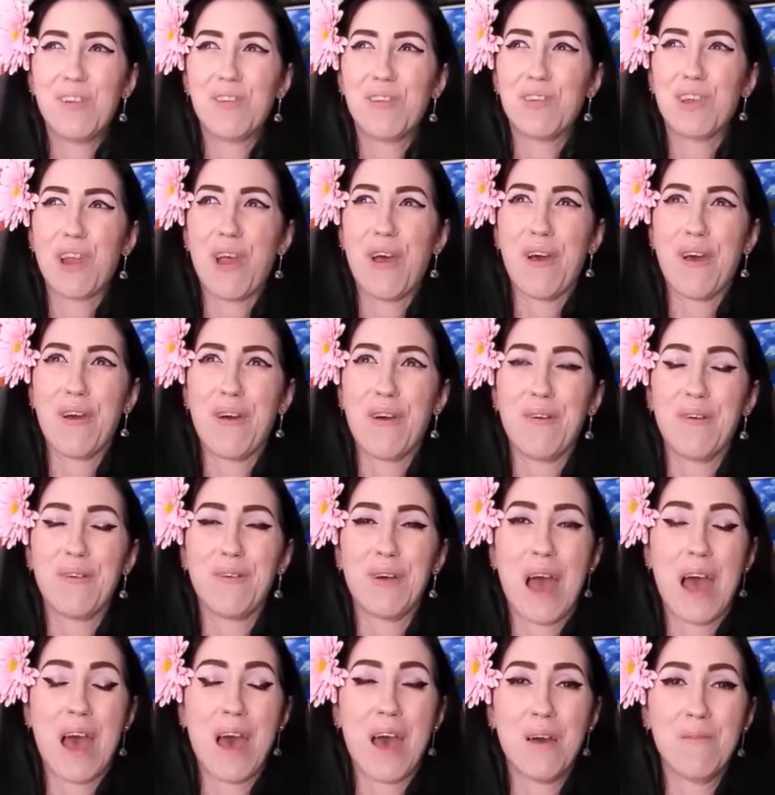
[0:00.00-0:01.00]

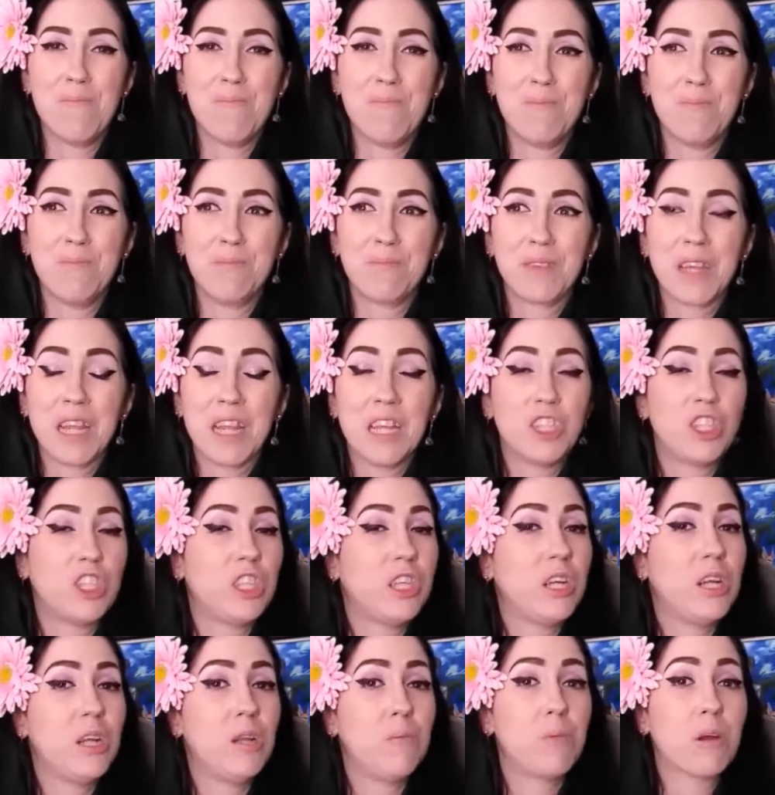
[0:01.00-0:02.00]
So
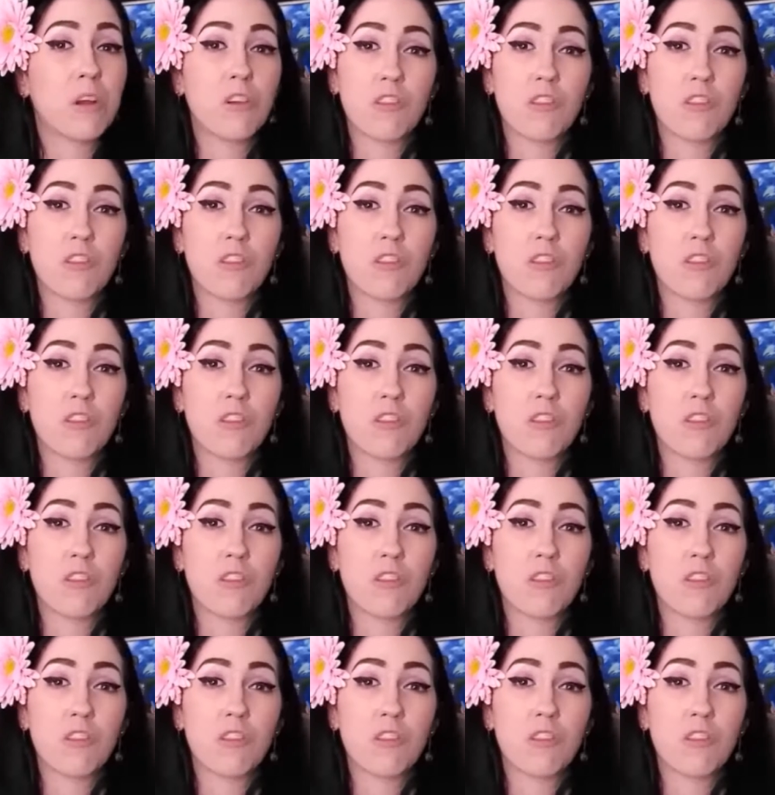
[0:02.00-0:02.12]
she